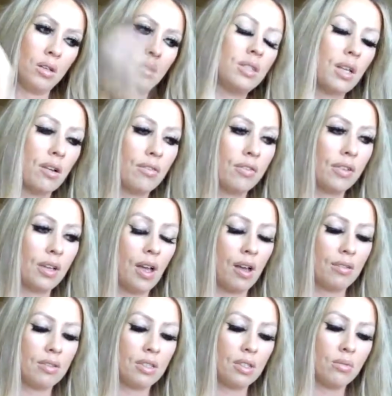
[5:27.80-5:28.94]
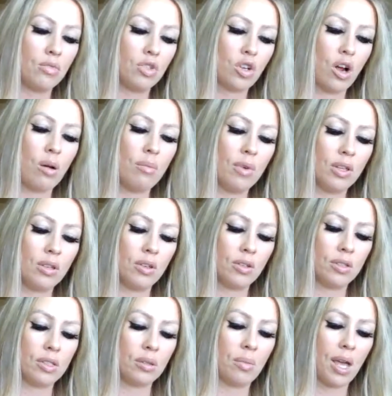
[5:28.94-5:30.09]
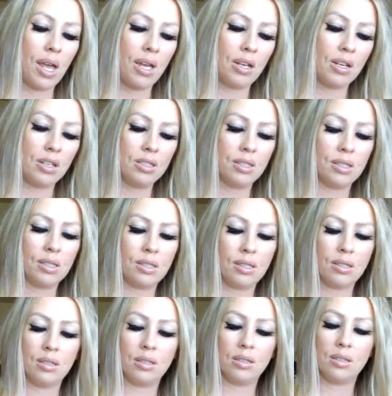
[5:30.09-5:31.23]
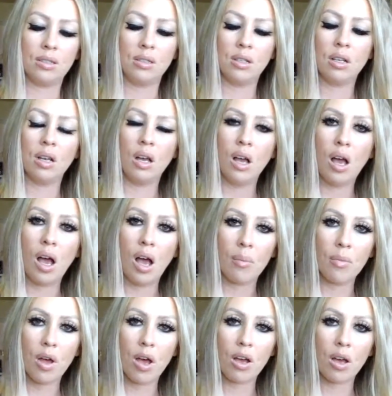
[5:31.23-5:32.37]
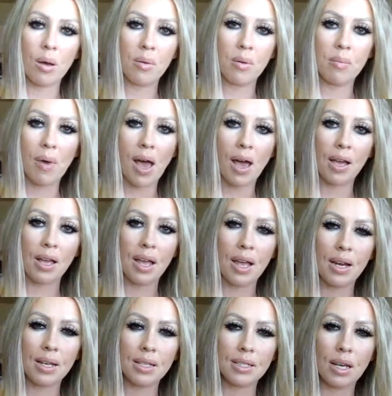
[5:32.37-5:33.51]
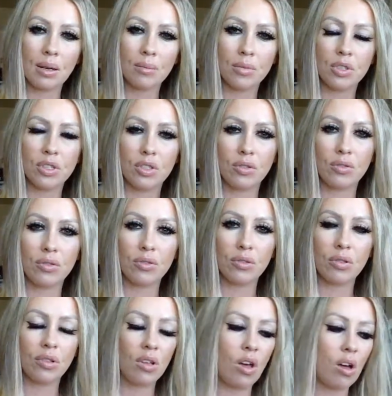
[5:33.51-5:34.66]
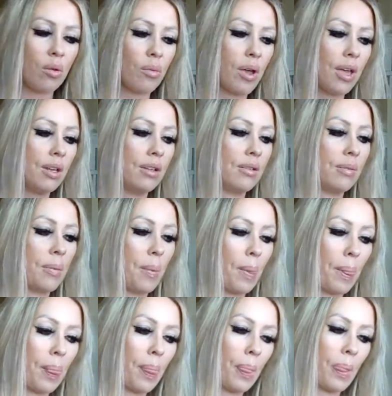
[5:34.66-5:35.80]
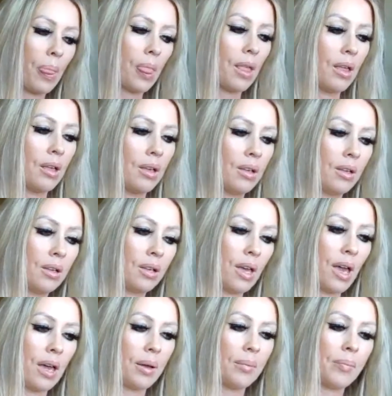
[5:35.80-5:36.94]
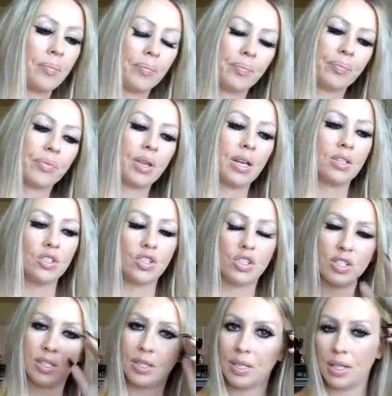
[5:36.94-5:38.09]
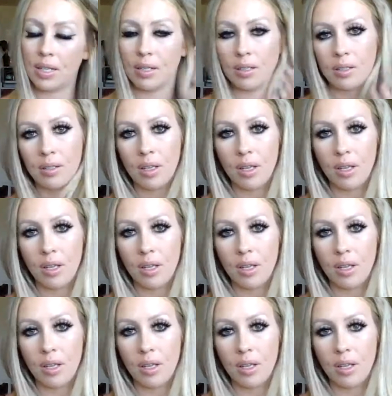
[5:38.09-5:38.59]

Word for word: Definitely have some drama though, some haters. I'm not coming back anytime soon. Long wait. Okay, interesting.